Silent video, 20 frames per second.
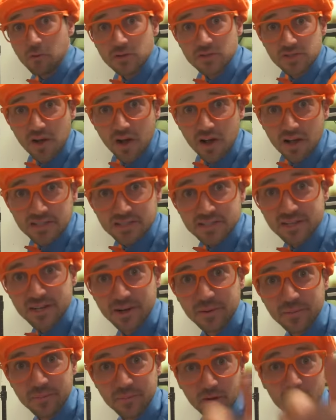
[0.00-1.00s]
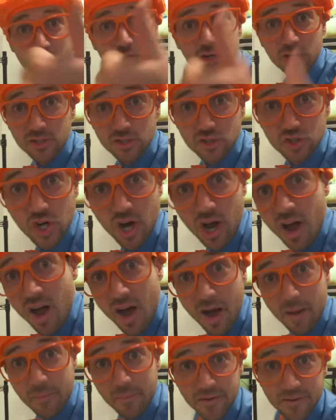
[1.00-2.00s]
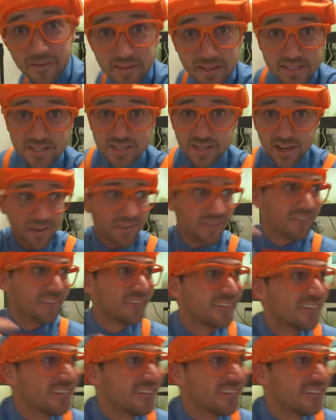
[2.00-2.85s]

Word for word: was awesome. Good job. Let's go.